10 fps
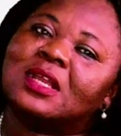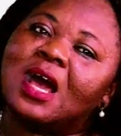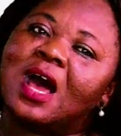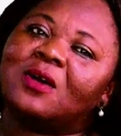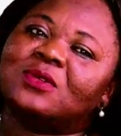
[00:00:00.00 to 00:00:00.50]
in the
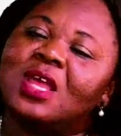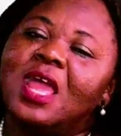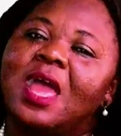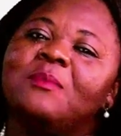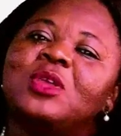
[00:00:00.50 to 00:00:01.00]
house
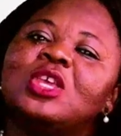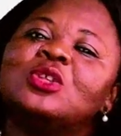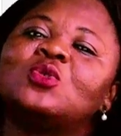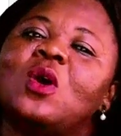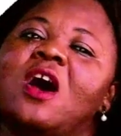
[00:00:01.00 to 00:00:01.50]
and
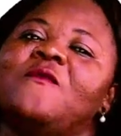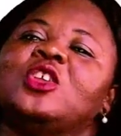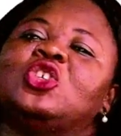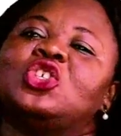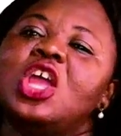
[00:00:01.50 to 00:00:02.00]
begin to have
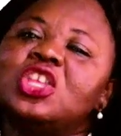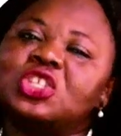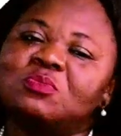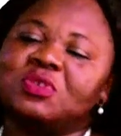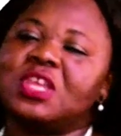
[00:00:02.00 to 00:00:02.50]
a change
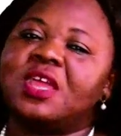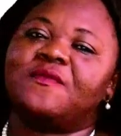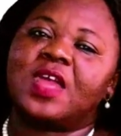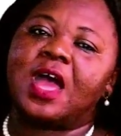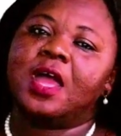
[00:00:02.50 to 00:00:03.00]
in
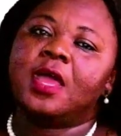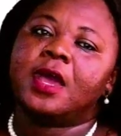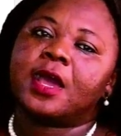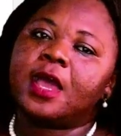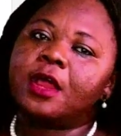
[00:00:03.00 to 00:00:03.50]
behavior
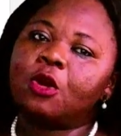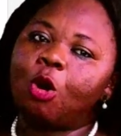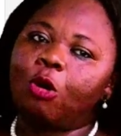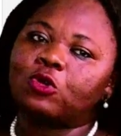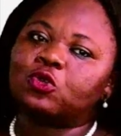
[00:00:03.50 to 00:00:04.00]
can
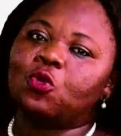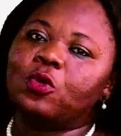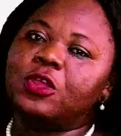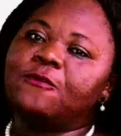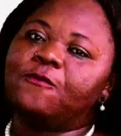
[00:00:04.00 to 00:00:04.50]
also
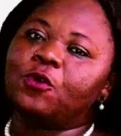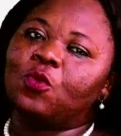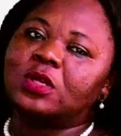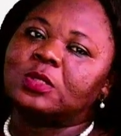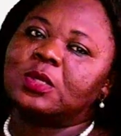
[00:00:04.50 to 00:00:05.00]

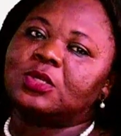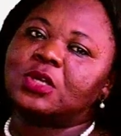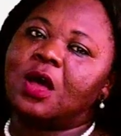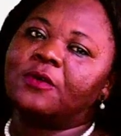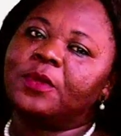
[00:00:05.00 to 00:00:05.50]
influence the
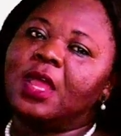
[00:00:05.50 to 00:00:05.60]
child.